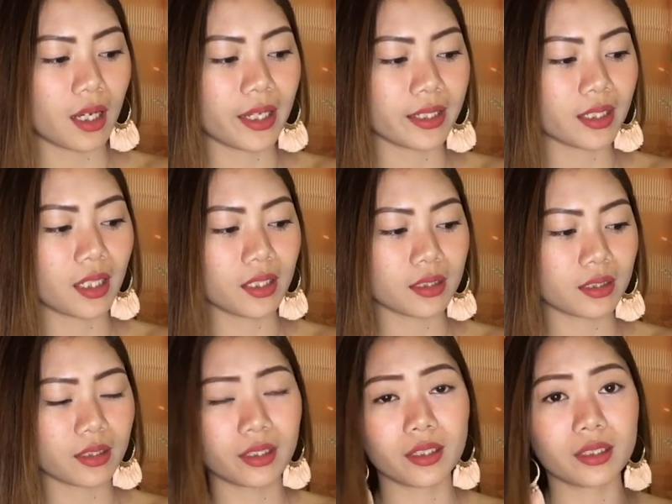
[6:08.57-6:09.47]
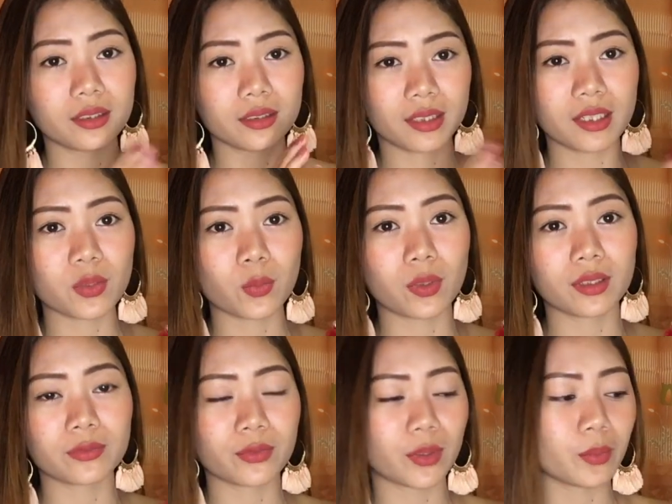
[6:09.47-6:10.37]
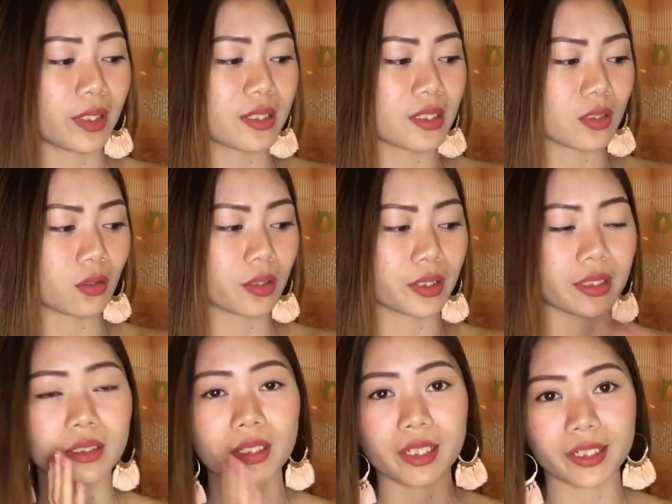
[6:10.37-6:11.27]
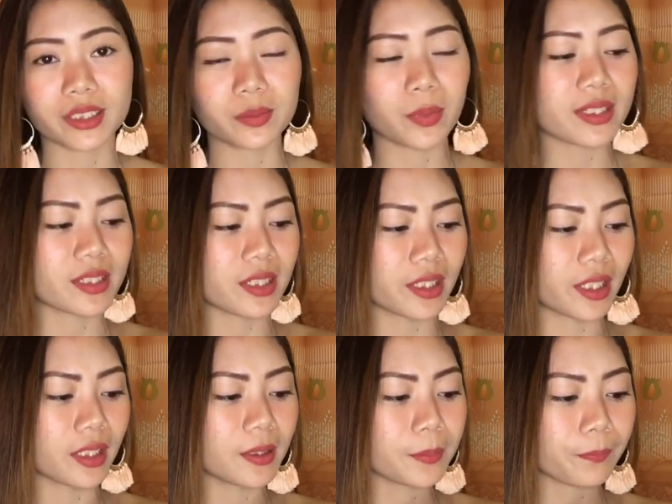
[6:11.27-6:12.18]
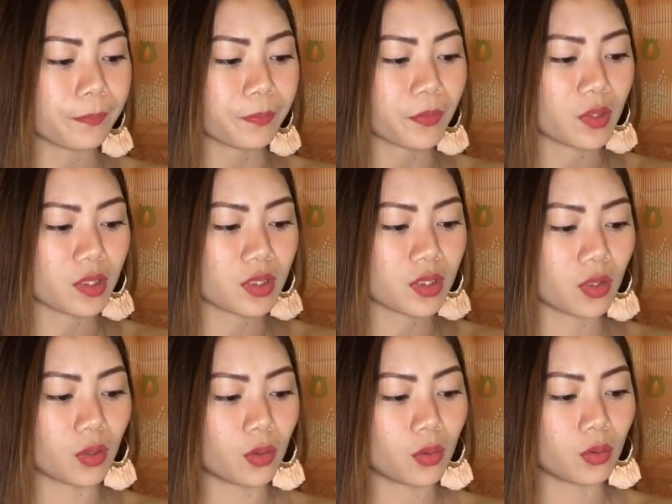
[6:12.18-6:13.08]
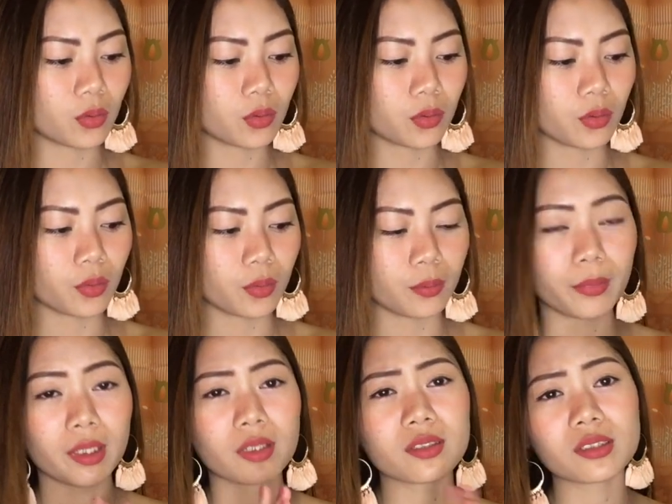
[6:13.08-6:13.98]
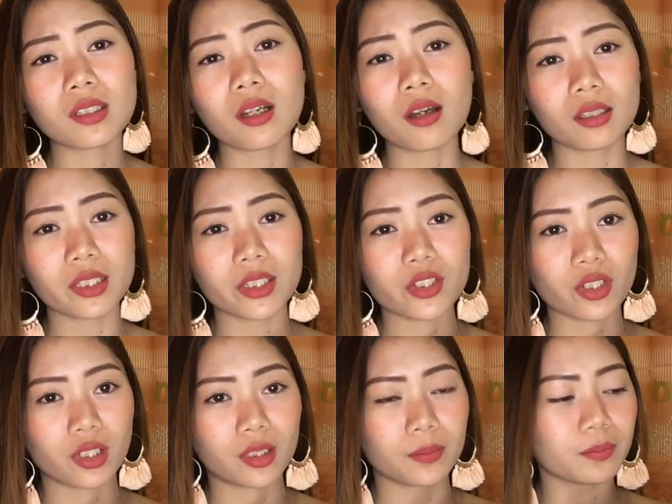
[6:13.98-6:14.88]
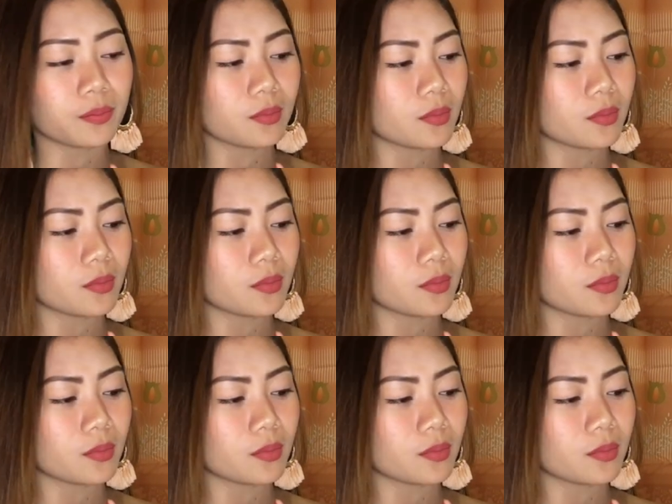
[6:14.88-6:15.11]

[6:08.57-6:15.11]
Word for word: I got this one from a store here in my city. So meron silang online shop.